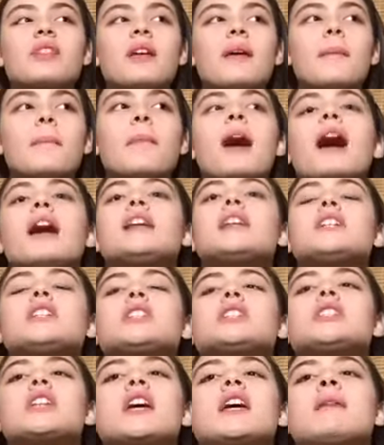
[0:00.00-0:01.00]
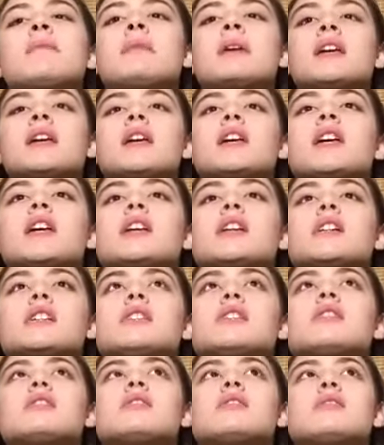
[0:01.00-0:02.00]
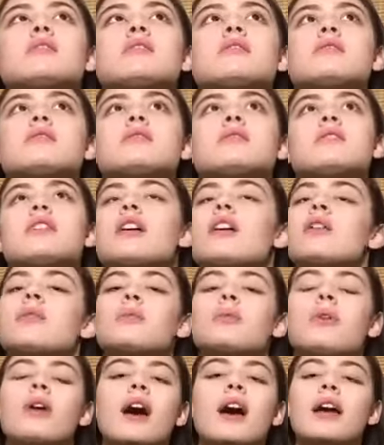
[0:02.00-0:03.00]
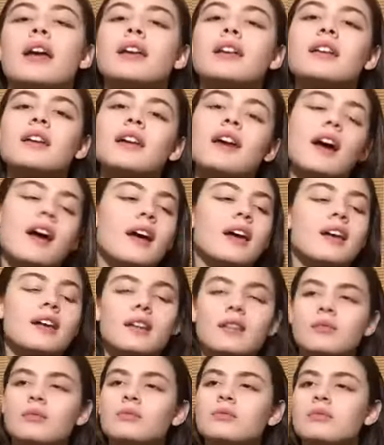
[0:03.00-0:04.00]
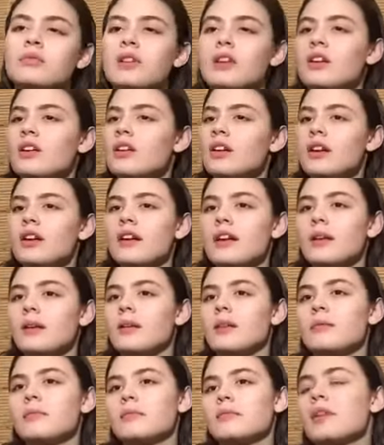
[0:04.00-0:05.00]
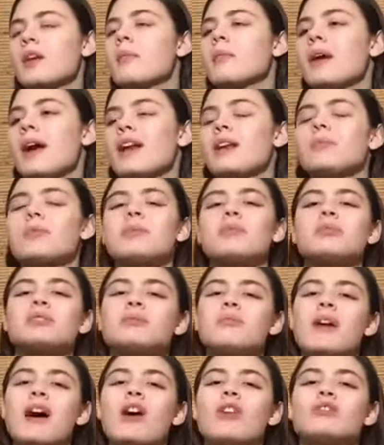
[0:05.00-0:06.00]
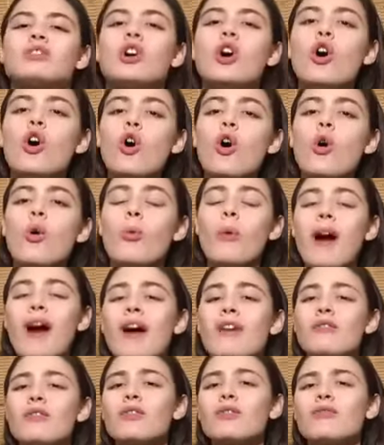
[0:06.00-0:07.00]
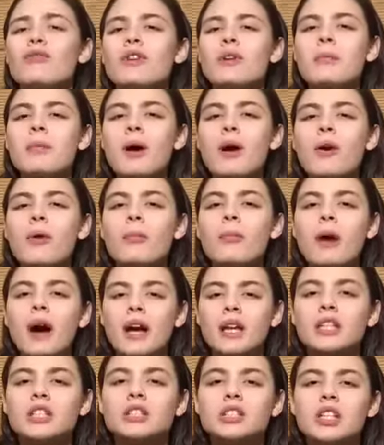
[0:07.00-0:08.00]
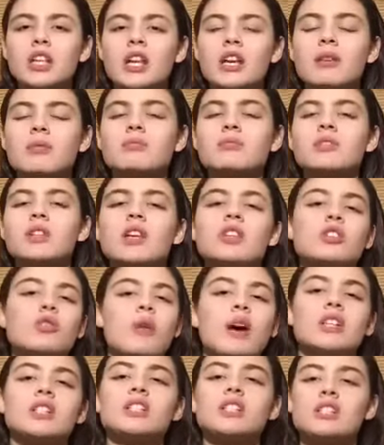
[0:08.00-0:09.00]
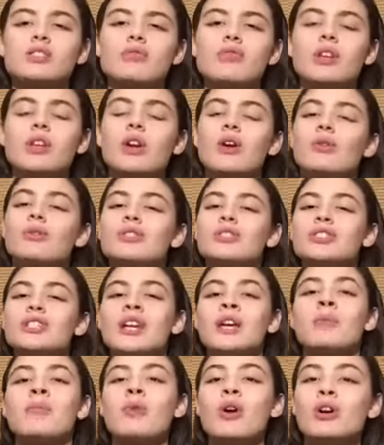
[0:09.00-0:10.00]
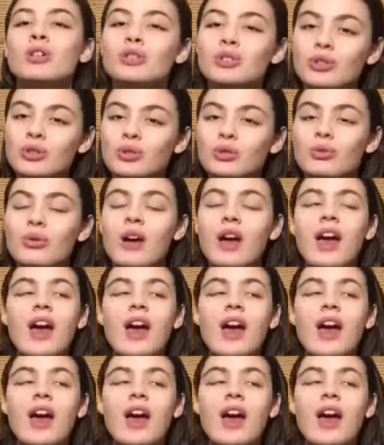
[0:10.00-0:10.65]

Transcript: body shaming is terrible. I hate it. I hate hearing it coming out of people's mouths. Whatever female body shames and you're watching this video, shame on you.